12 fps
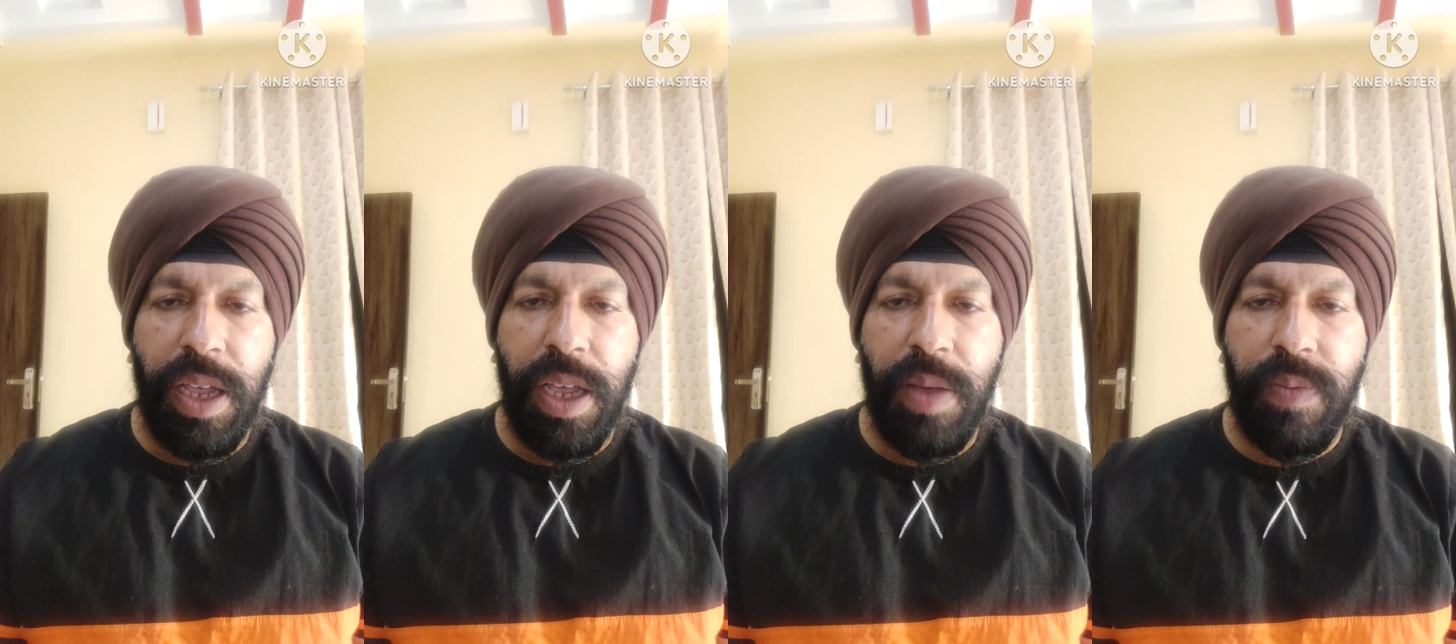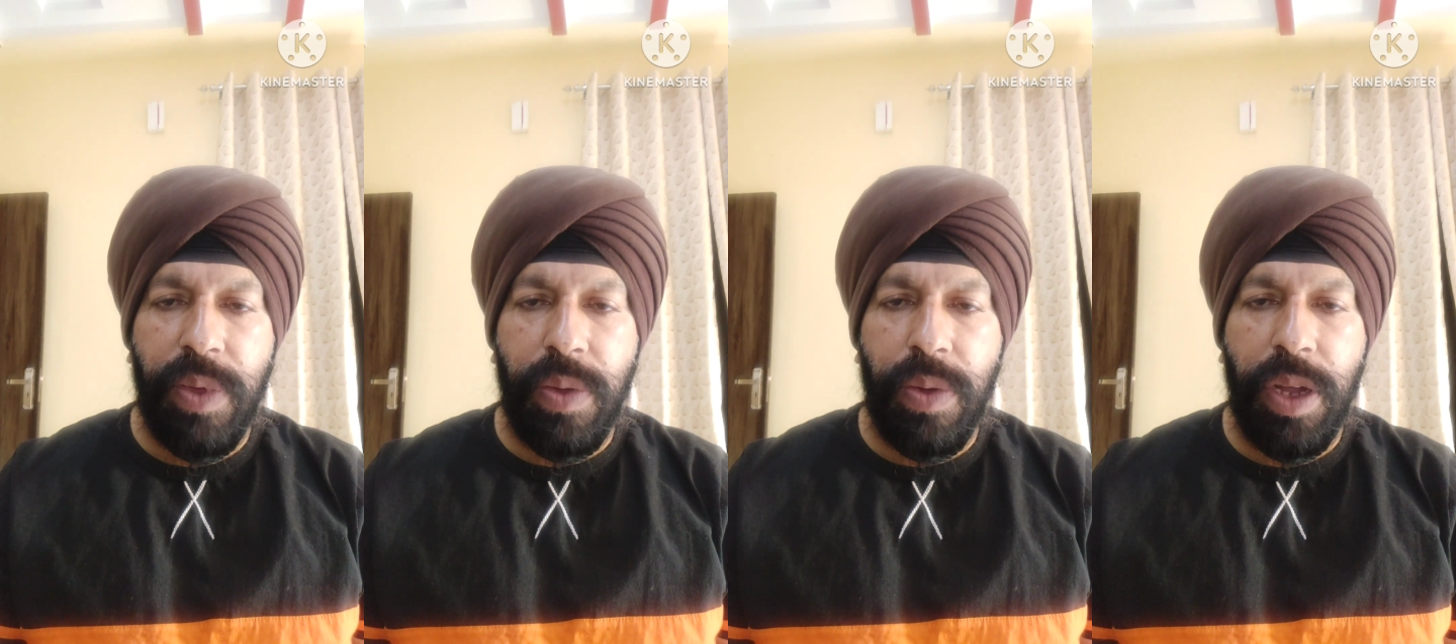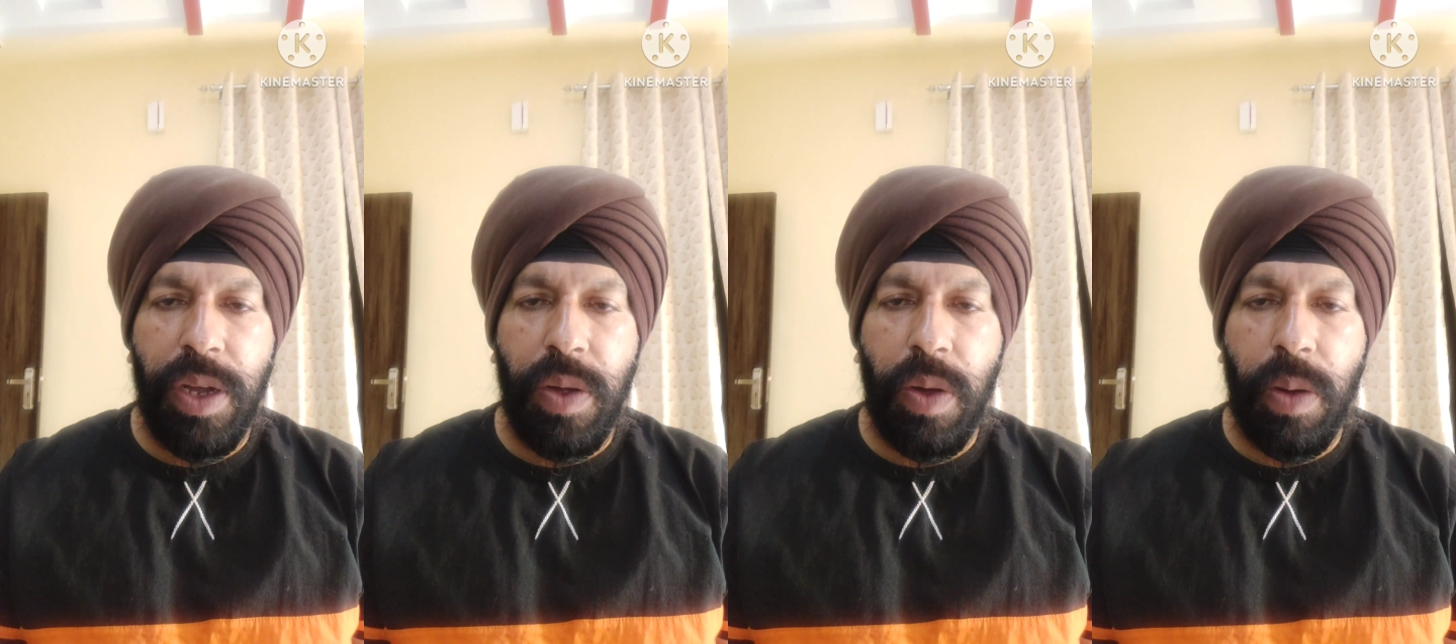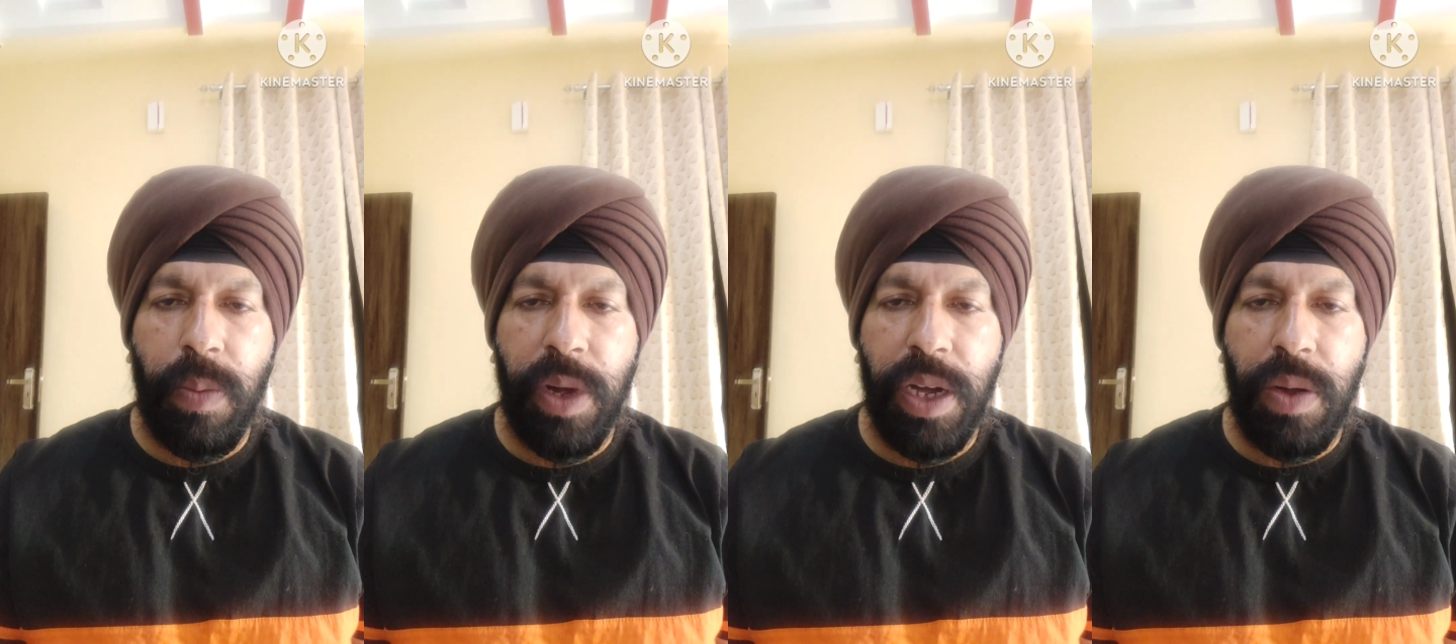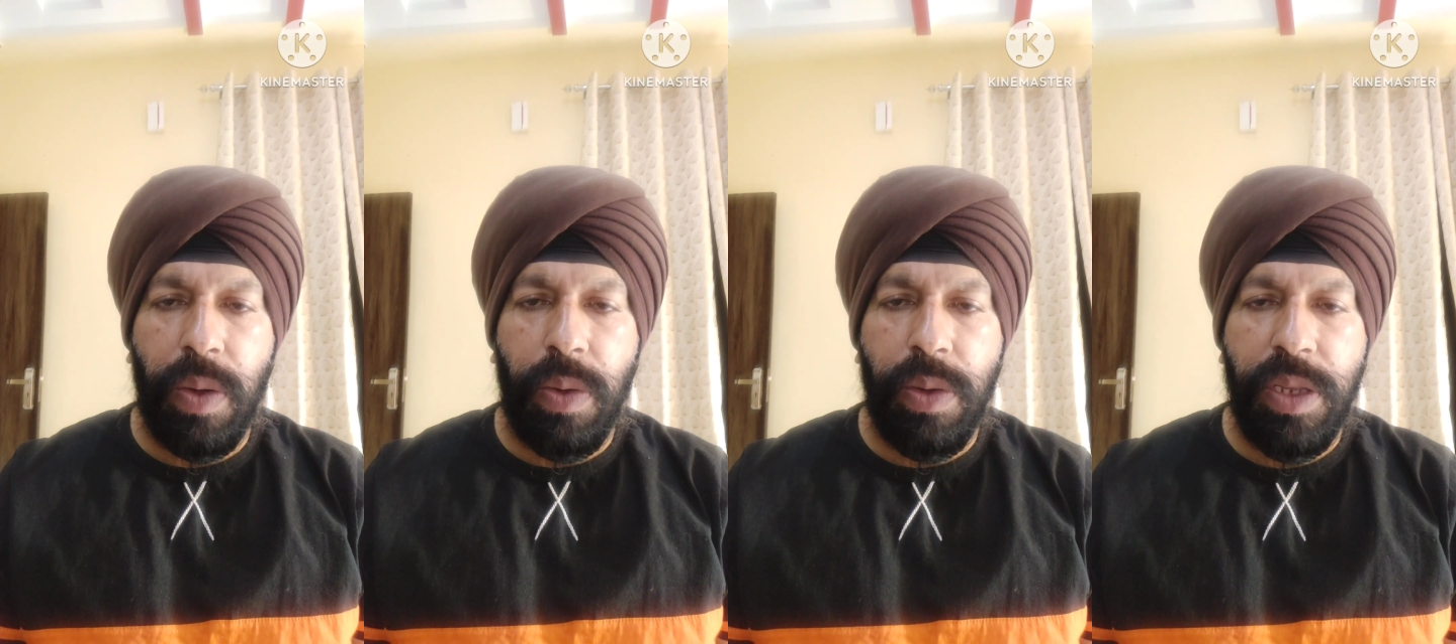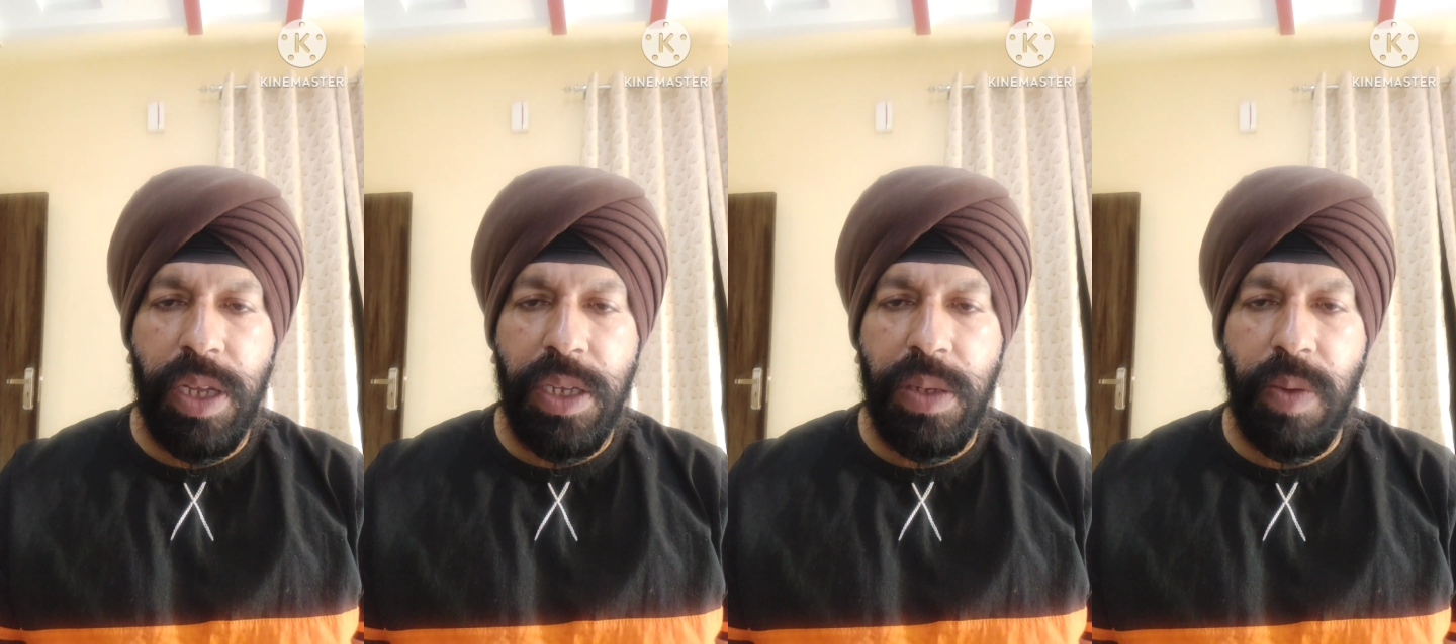If you incorporate all
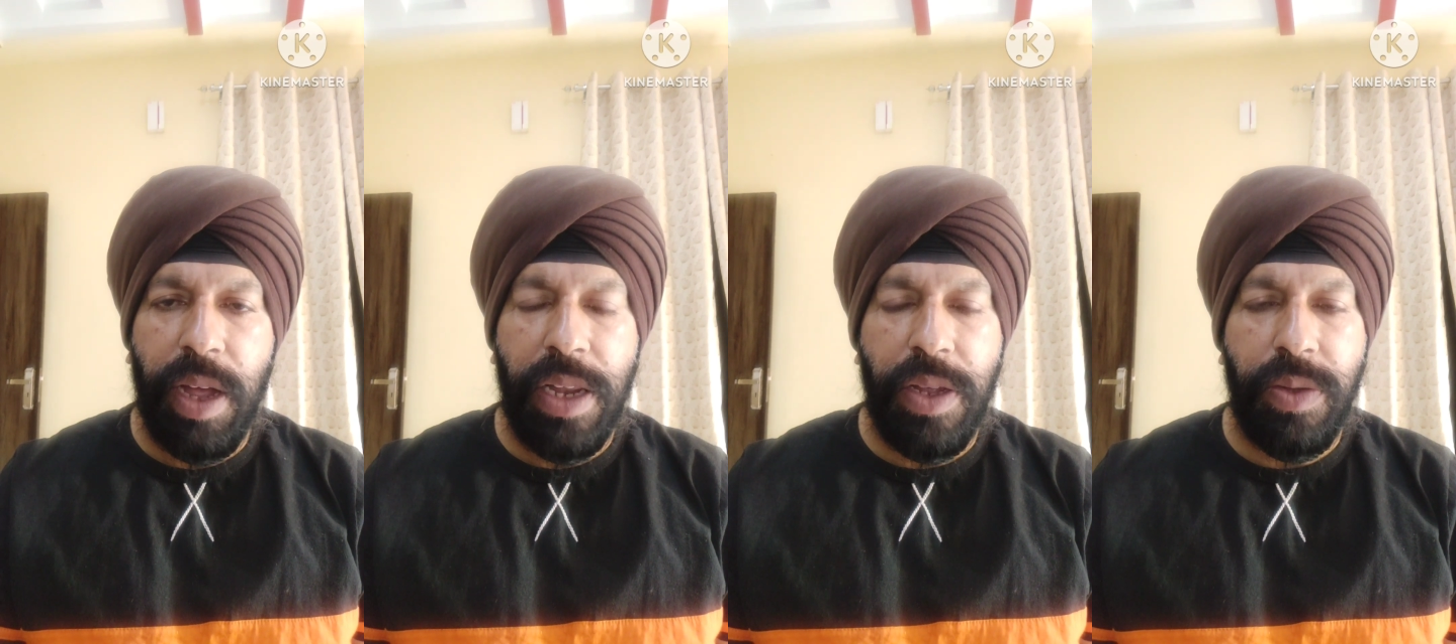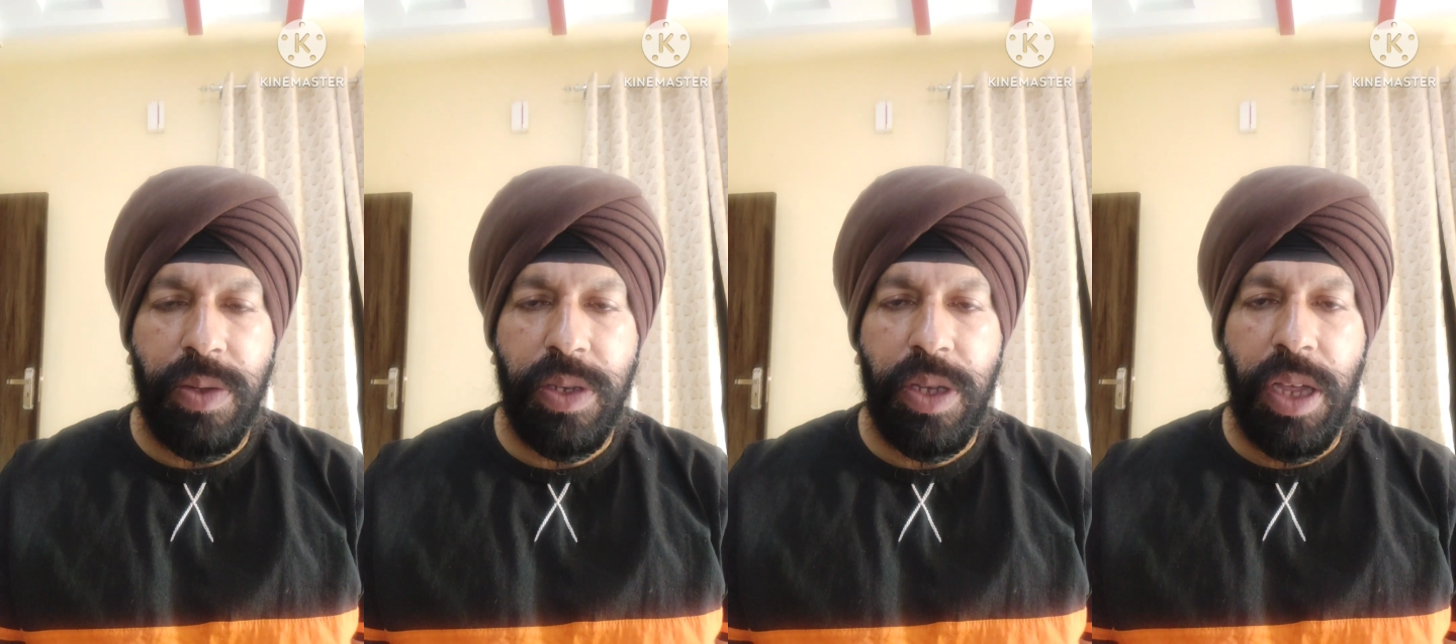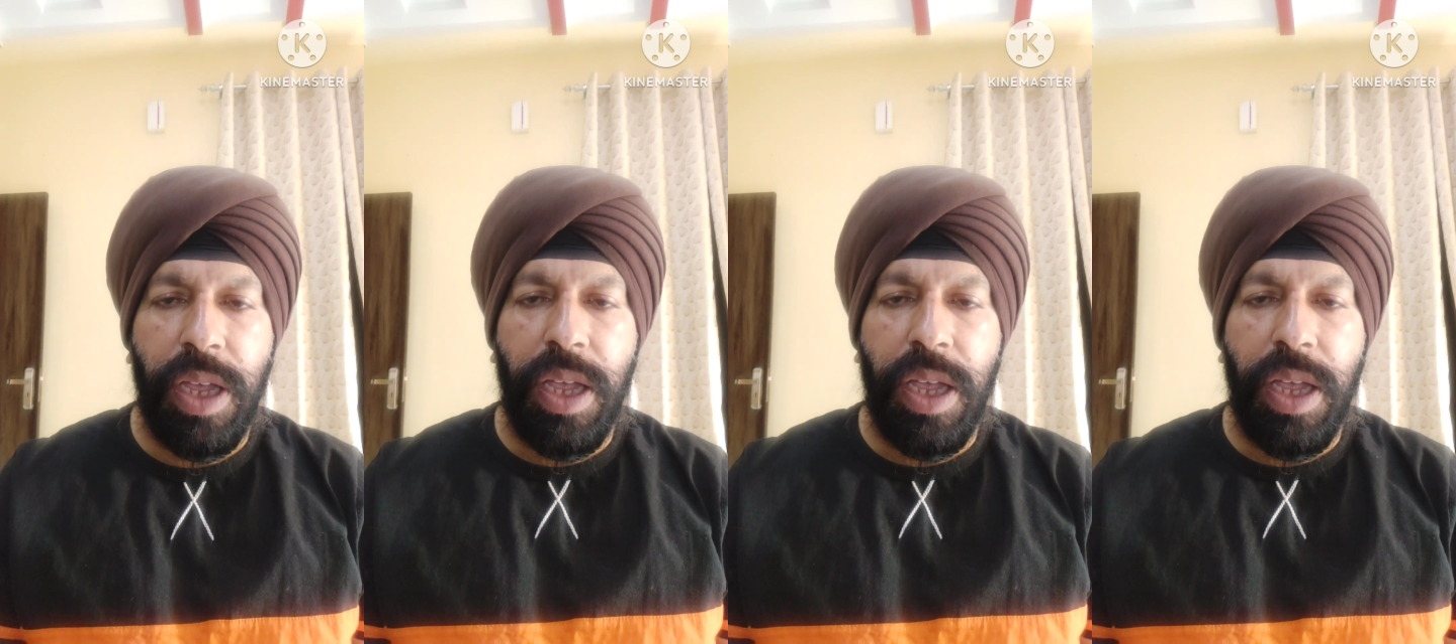these values